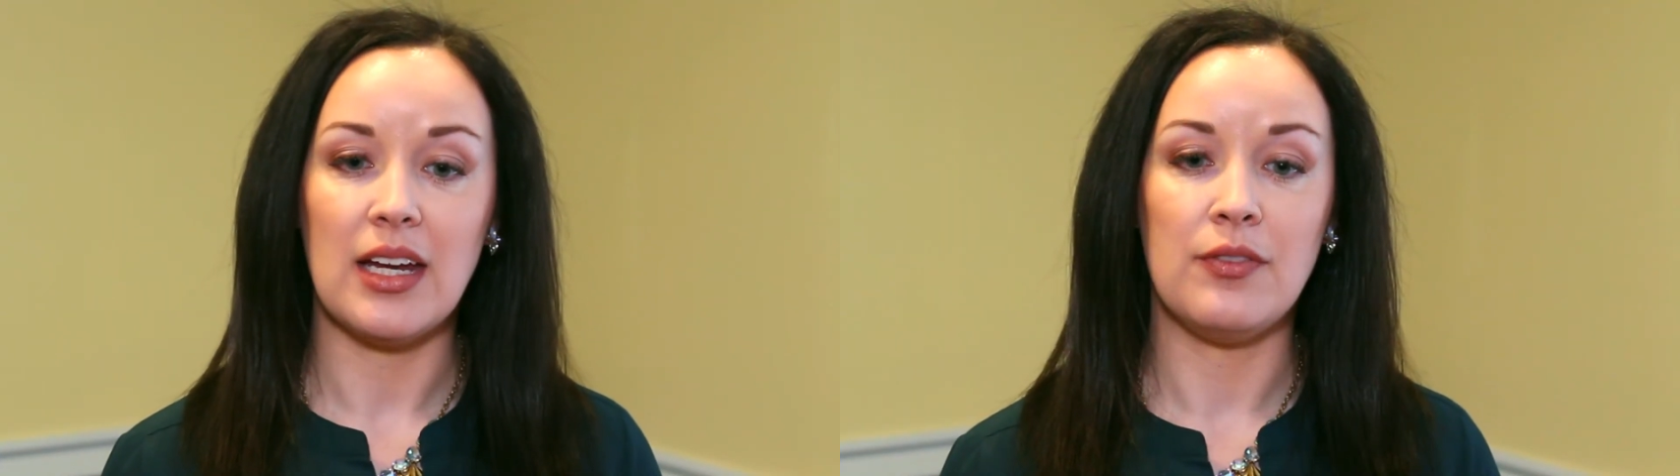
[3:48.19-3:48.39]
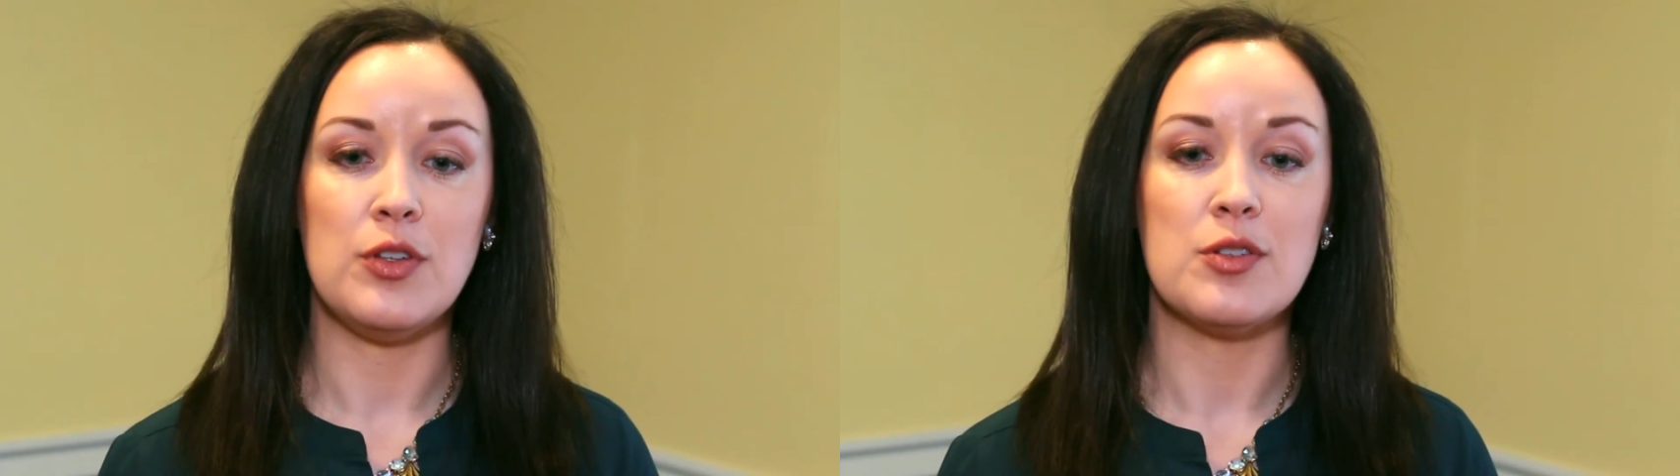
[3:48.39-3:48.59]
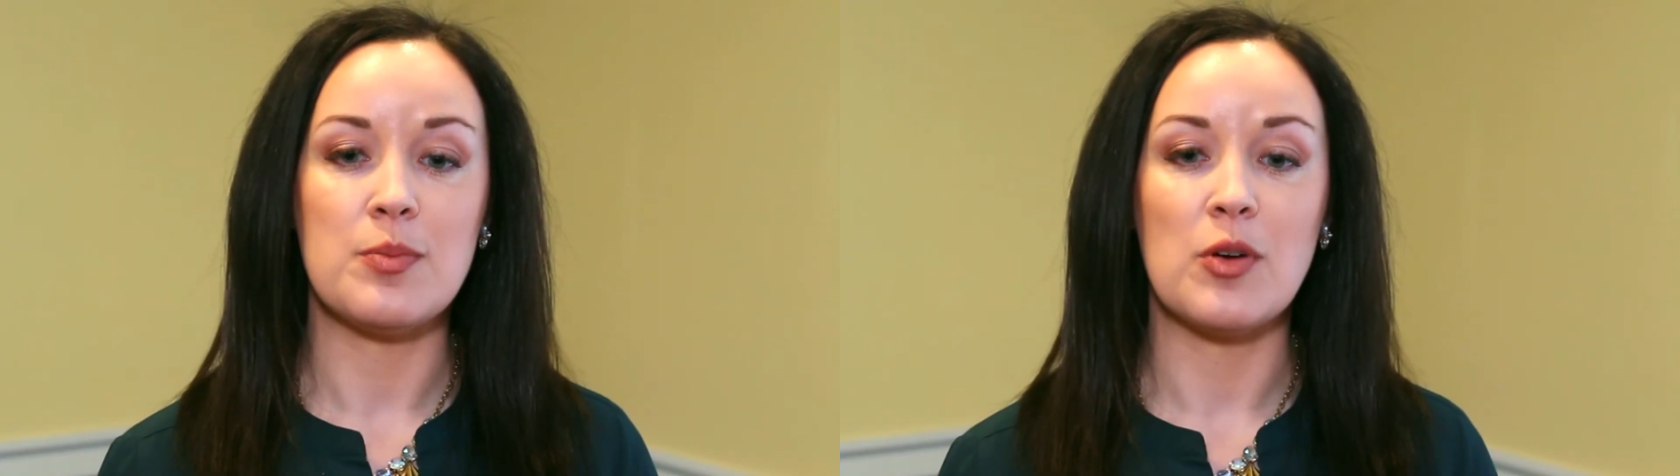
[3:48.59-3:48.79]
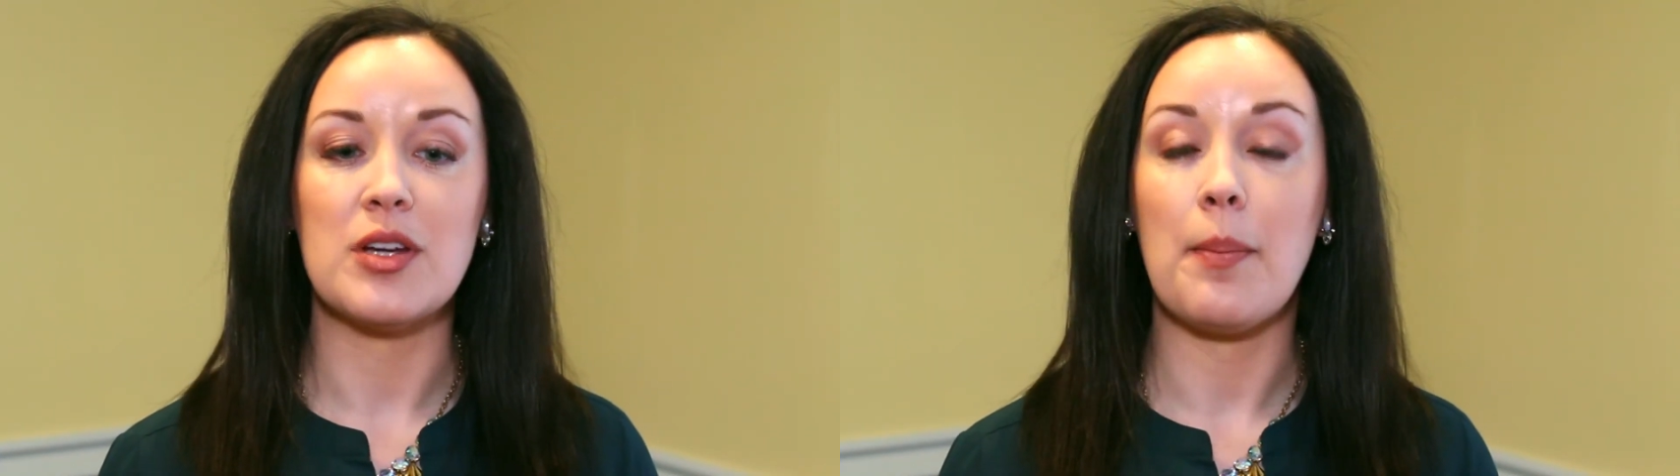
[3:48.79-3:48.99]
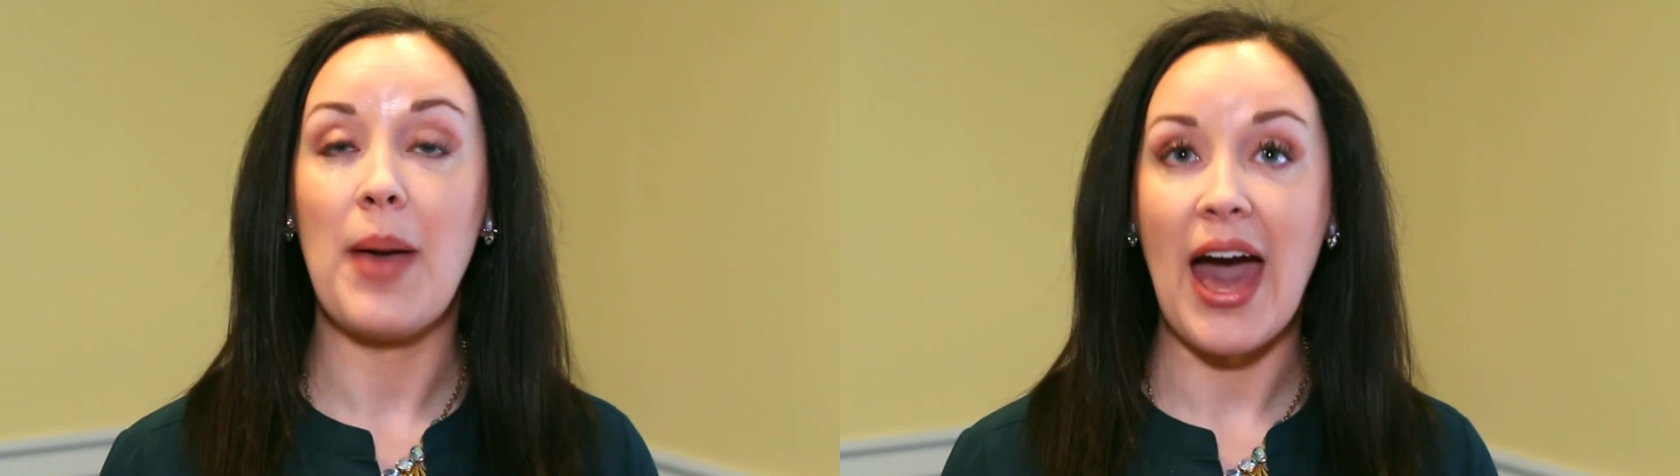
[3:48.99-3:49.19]
if you
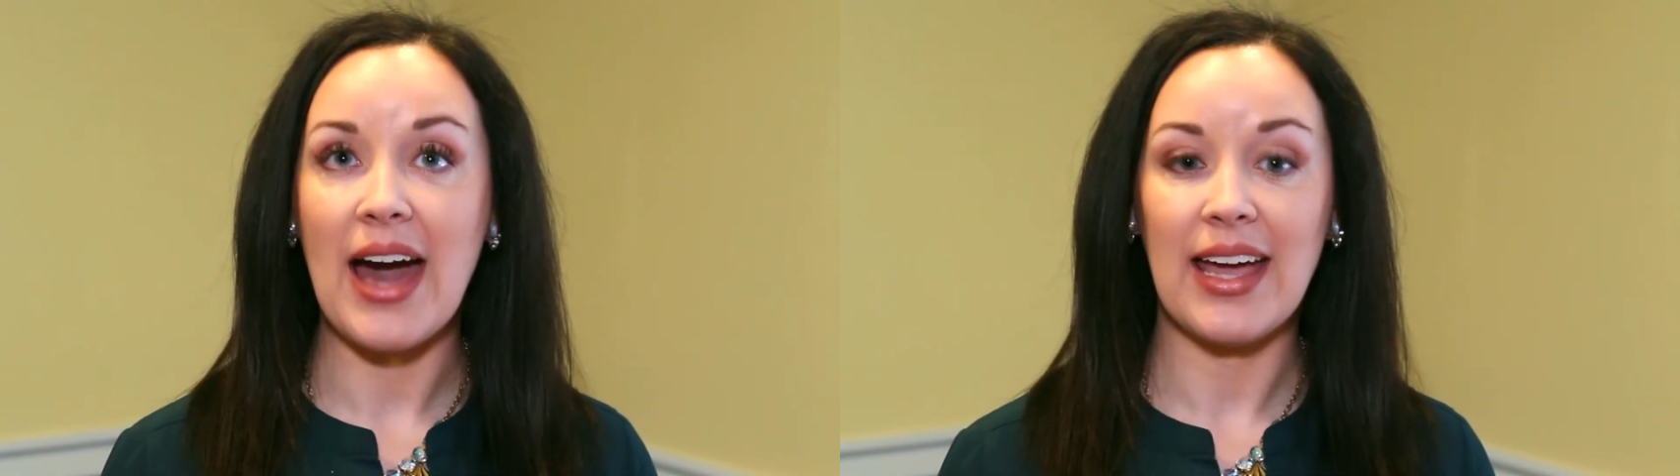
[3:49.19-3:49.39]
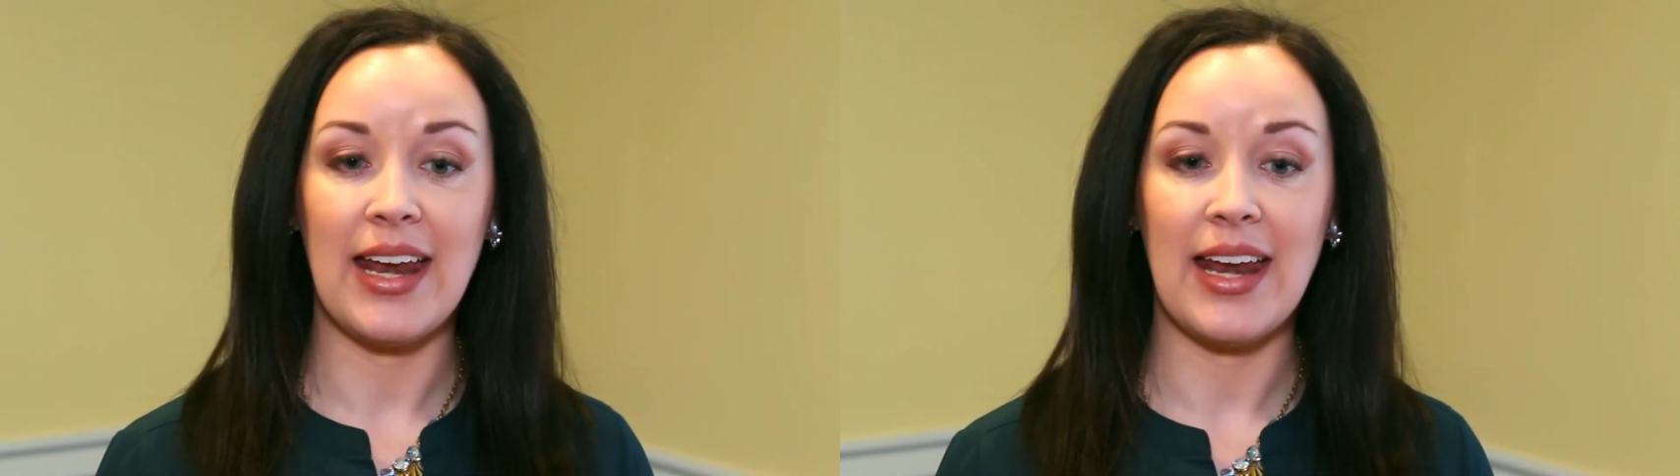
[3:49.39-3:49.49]
smoked a pack